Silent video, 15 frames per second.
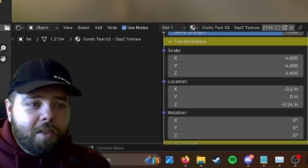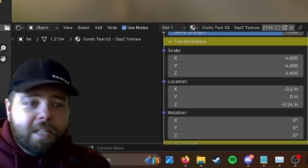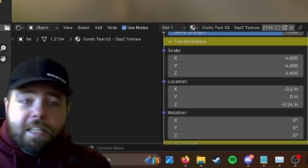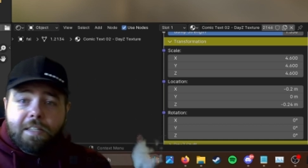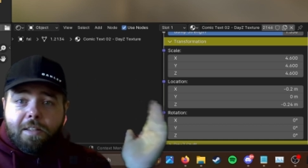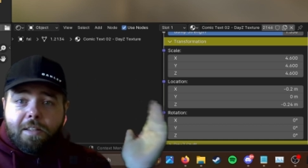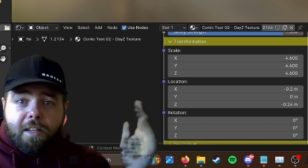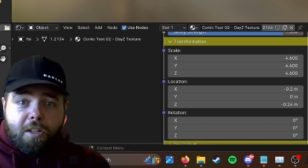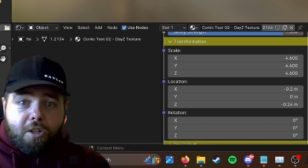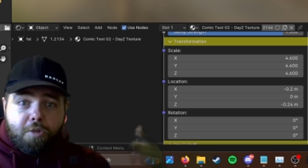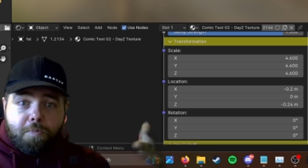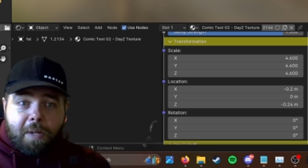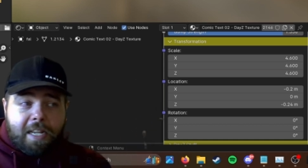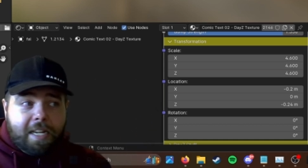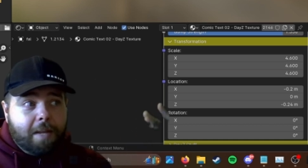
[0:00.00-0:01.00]
this isn't the
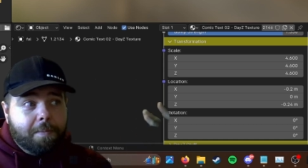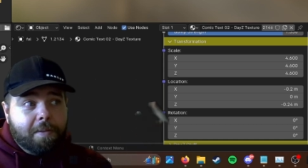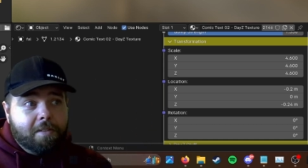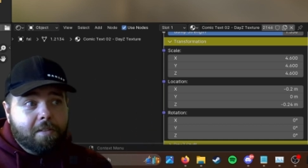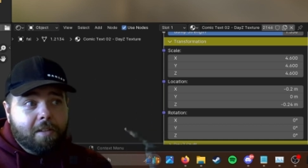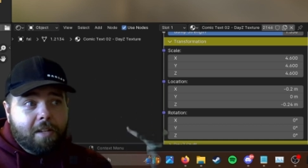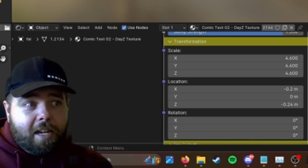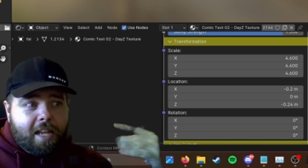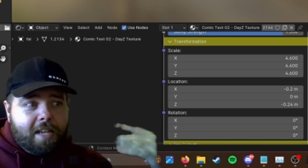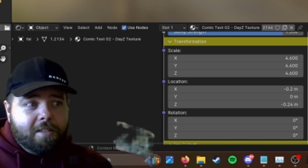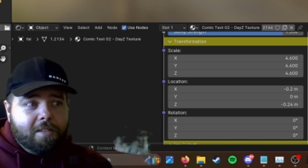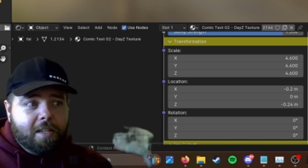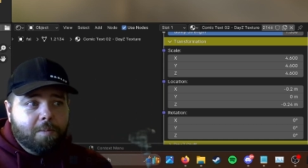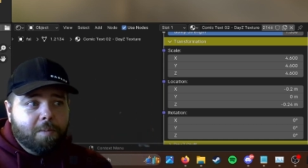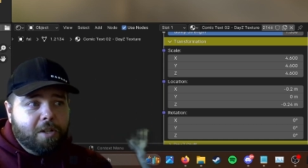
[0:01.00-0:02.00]
display name, this is the
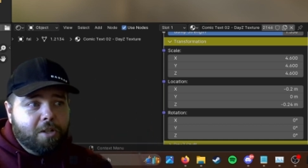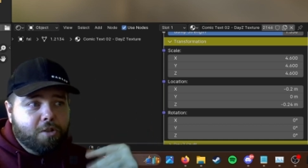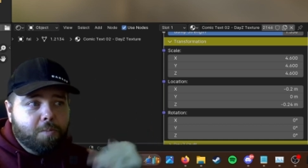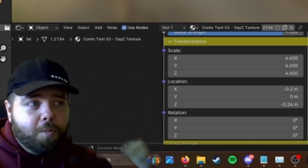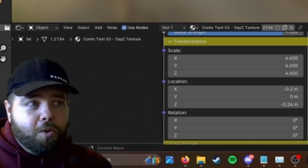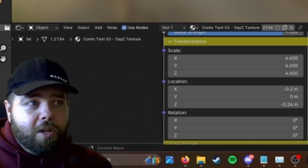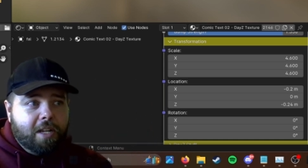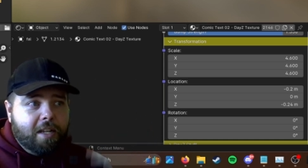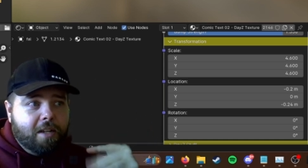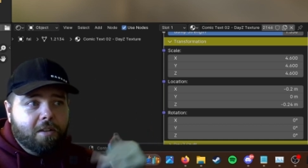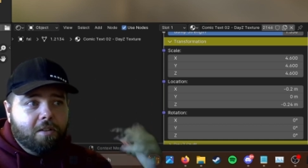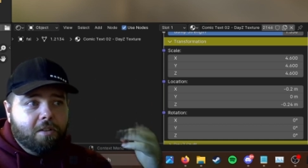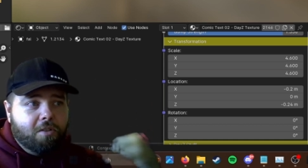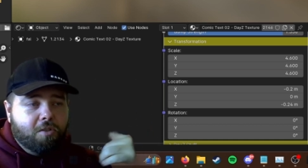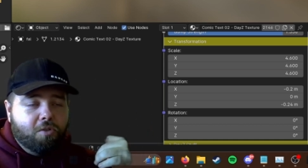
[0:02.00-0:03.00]
class name when you spawn it
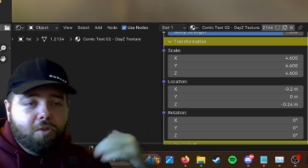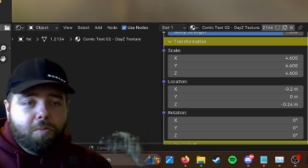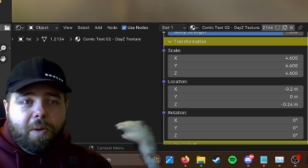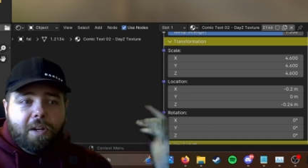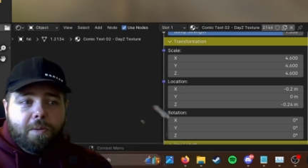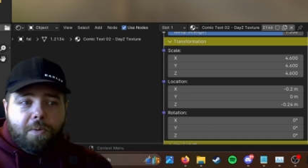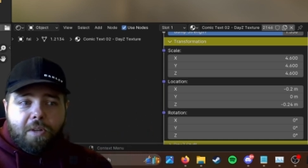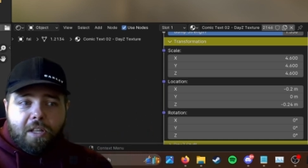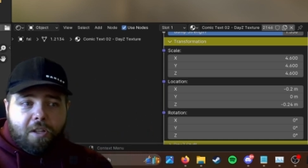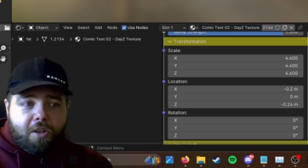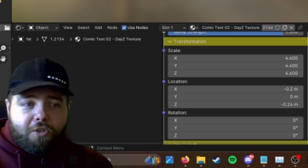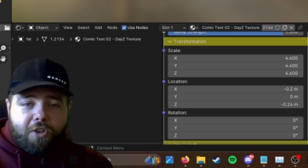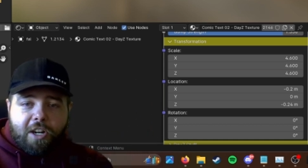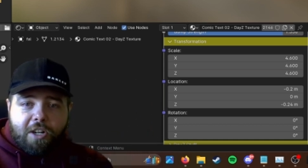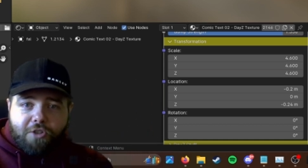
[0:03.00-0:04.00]
in or when you put it in
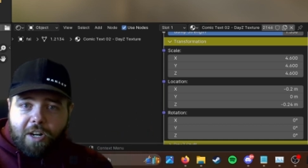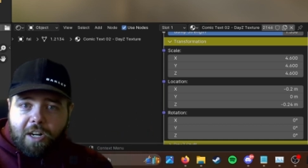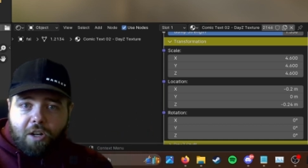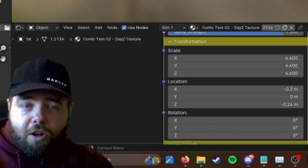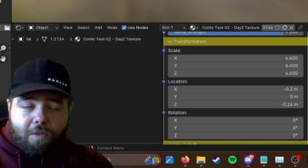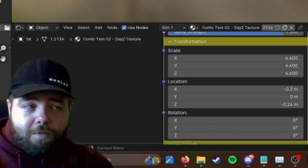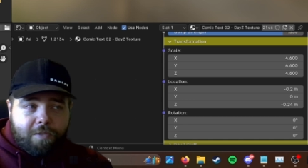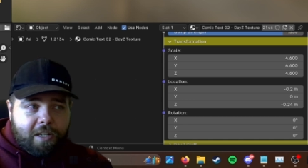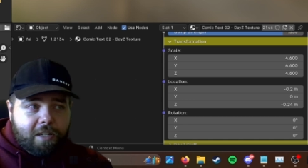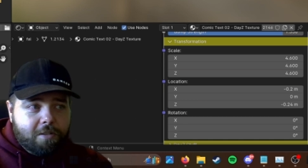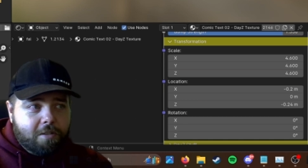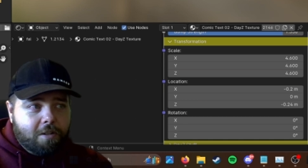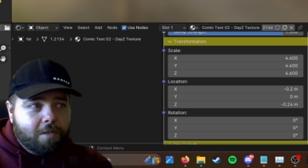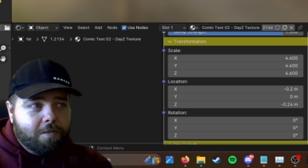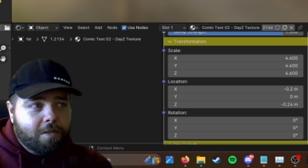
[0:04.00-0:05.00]
the trader config
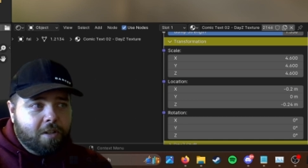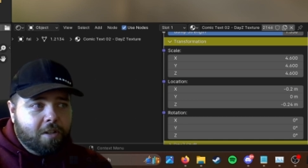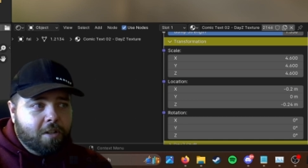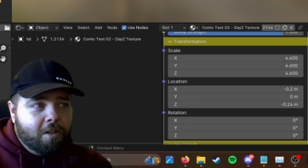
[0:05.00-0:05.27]
and stuff.